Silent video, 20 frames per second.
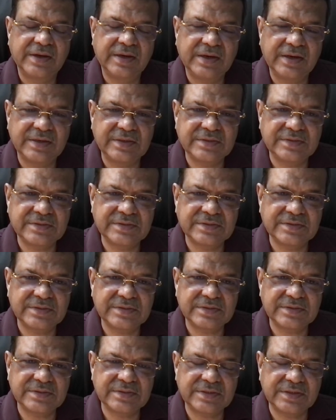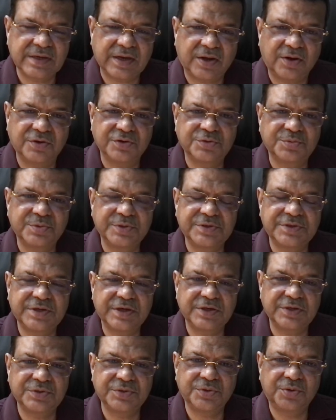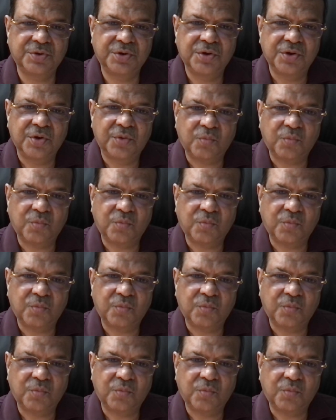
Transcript: It's the house which tells you